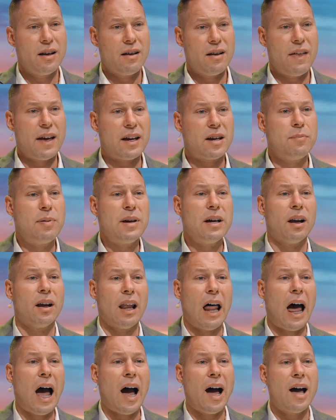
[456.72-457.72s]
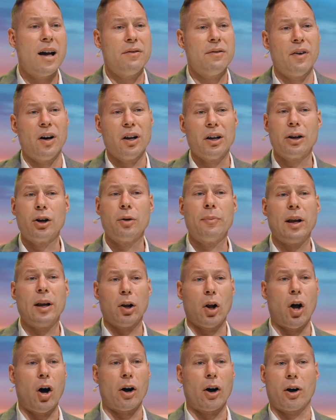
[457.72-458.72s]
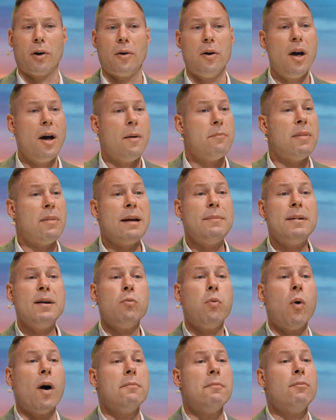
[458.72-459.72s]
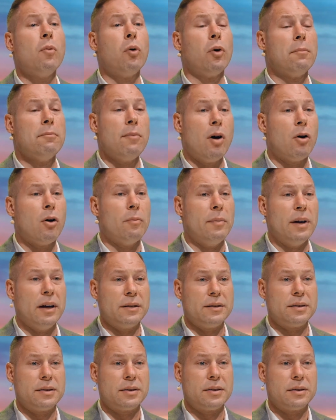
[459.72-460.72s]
They could be alive a little bit longer, maybe one more moment,